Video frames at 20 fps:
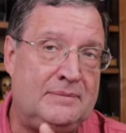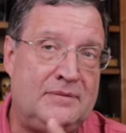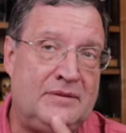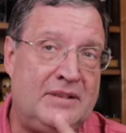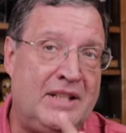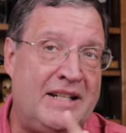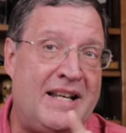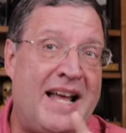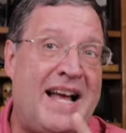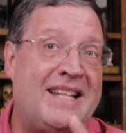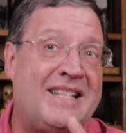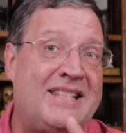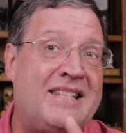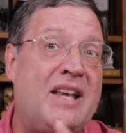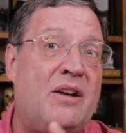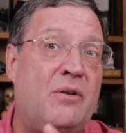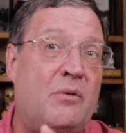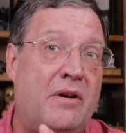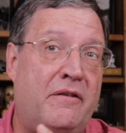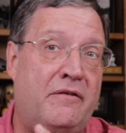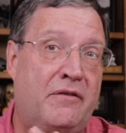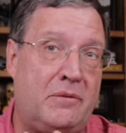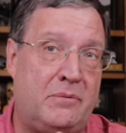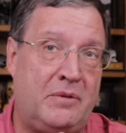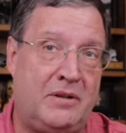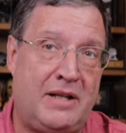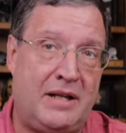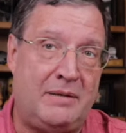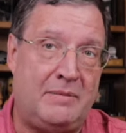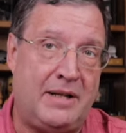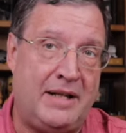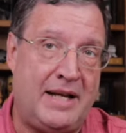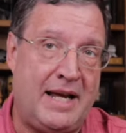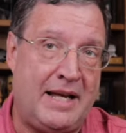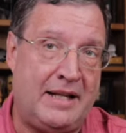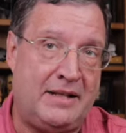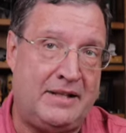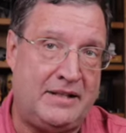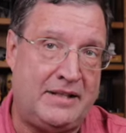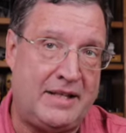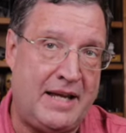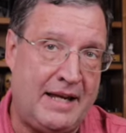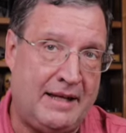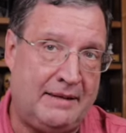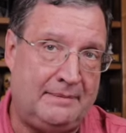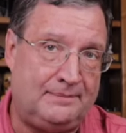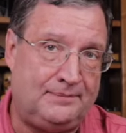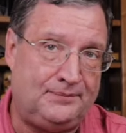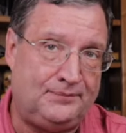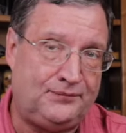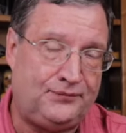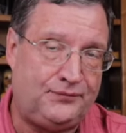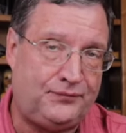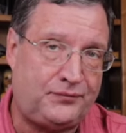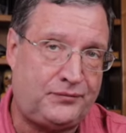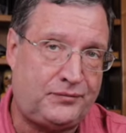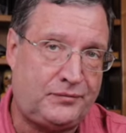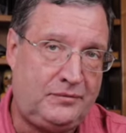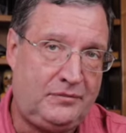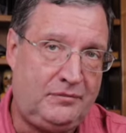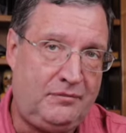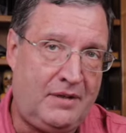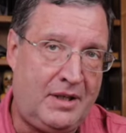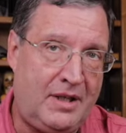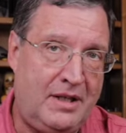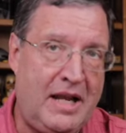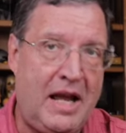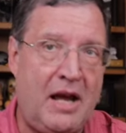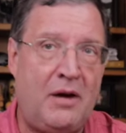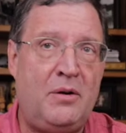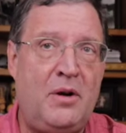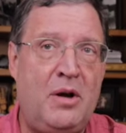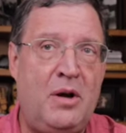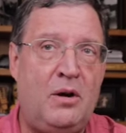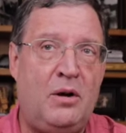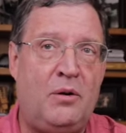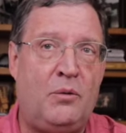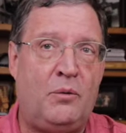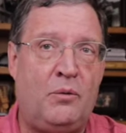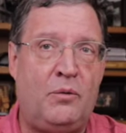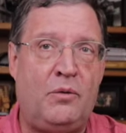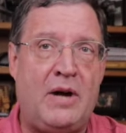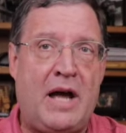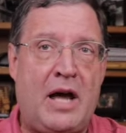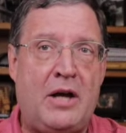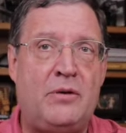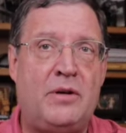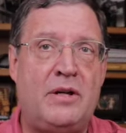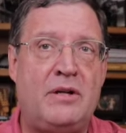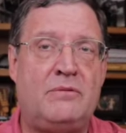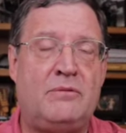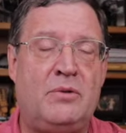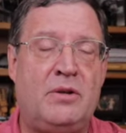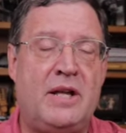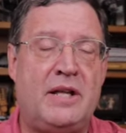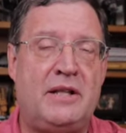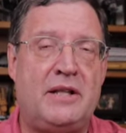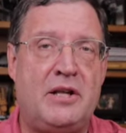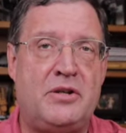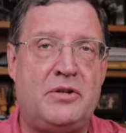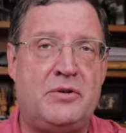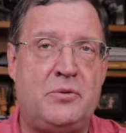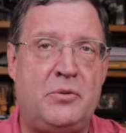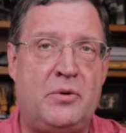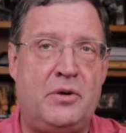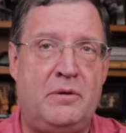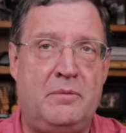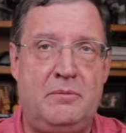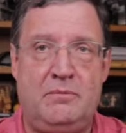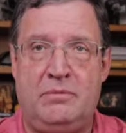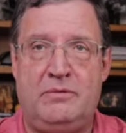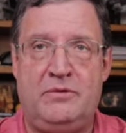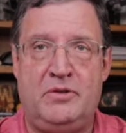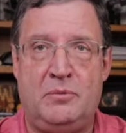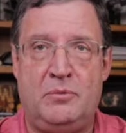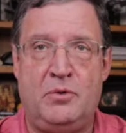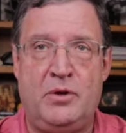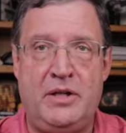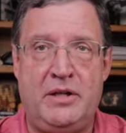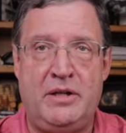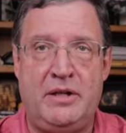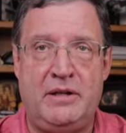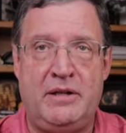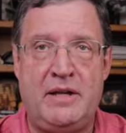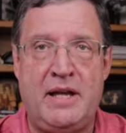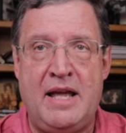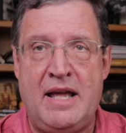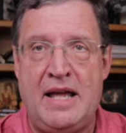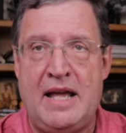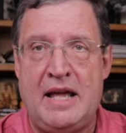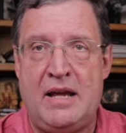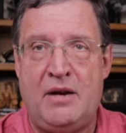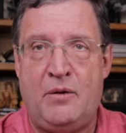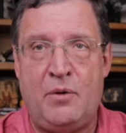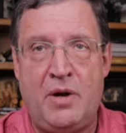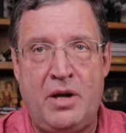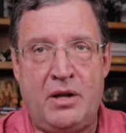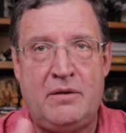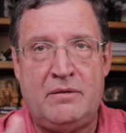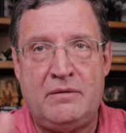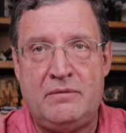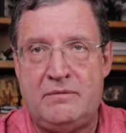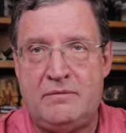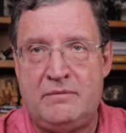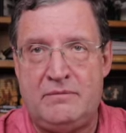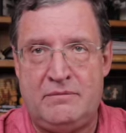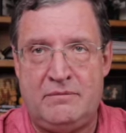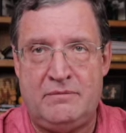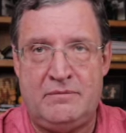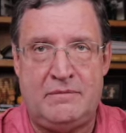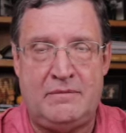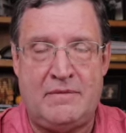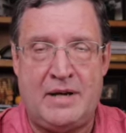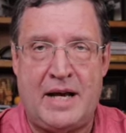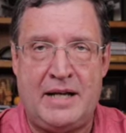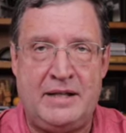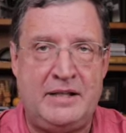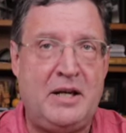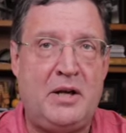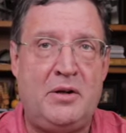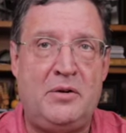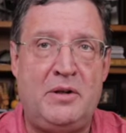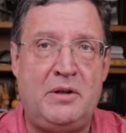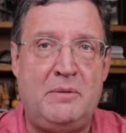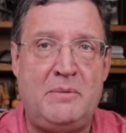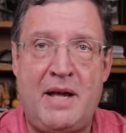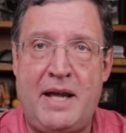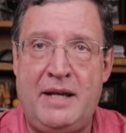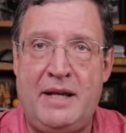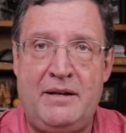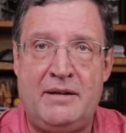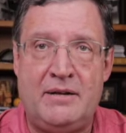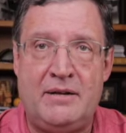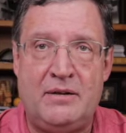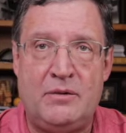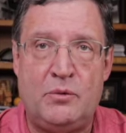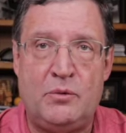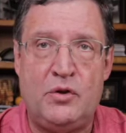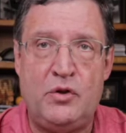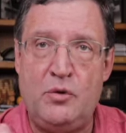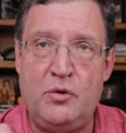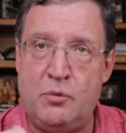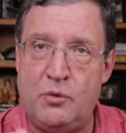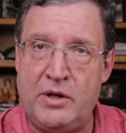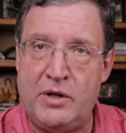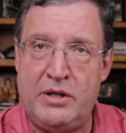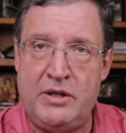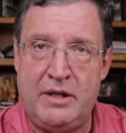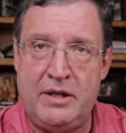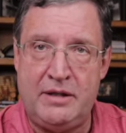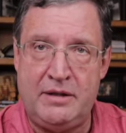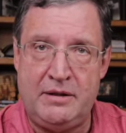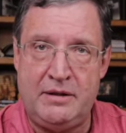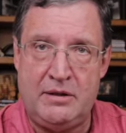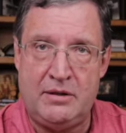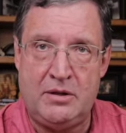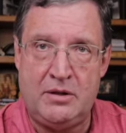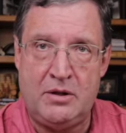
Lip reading: did not stay away from it like my dad said. Now, how do I relate that story to breathing? Well, I tell them, hey, when you breathe in,